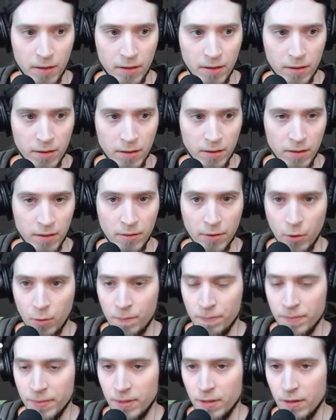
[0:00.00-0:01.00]
Uh, no.
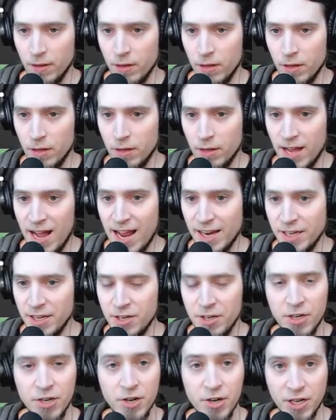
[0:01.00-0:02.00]
I can
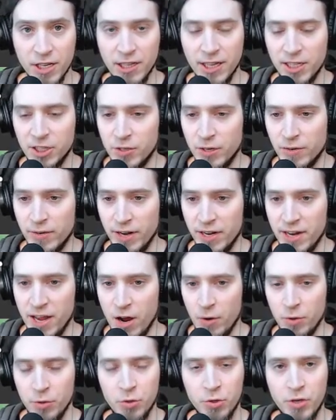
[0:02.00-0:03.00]
hear the click track right
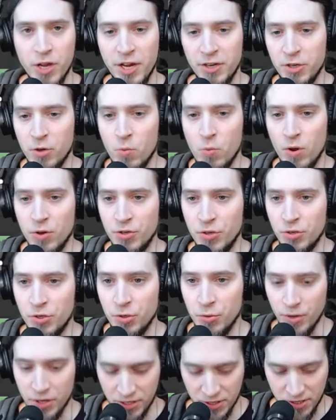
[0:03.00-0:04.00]
now. You, I don't want to
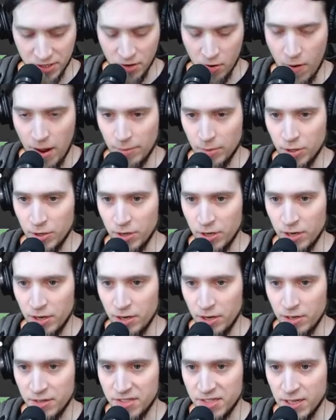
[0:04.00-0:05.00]
do it, so I'm gonna
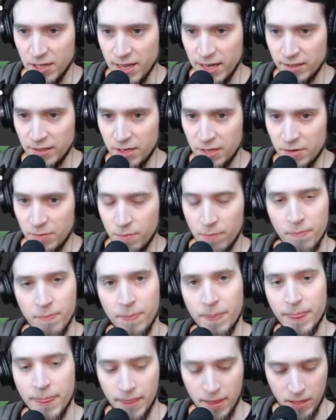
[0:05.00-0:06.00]
select it
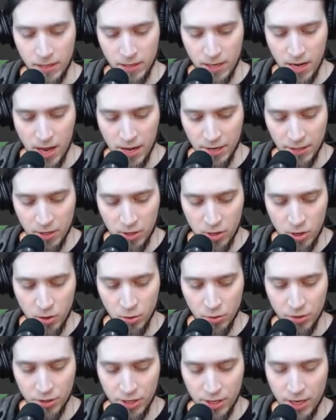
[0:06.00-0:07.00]
and
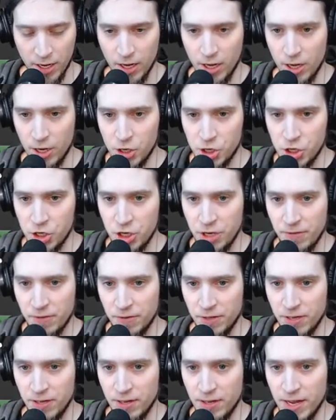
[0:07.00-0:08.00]
hold
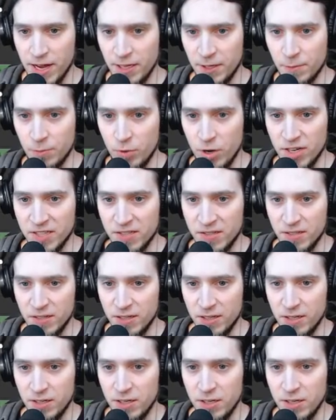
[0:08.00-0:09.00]
Shift and press
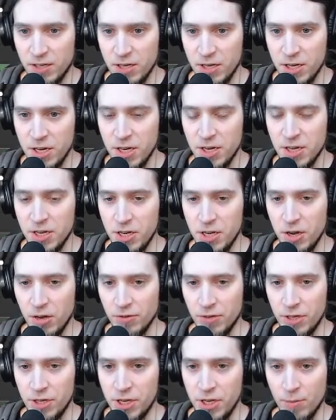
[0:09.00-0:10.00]
E key on
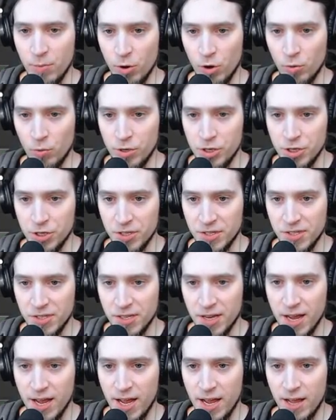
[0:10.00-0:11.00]
the keyboard, which is
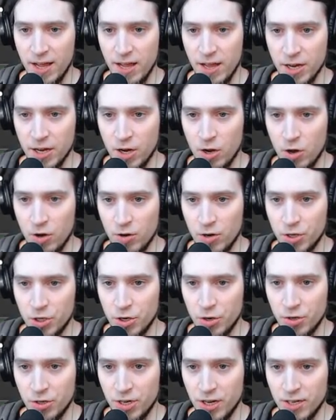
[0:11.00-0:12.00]
a
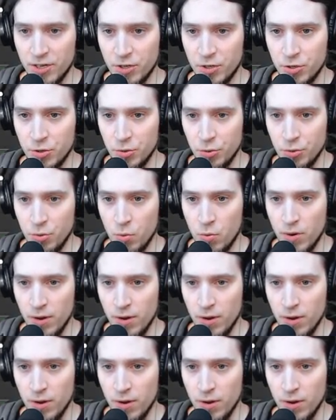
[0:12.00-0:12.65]
shortcut to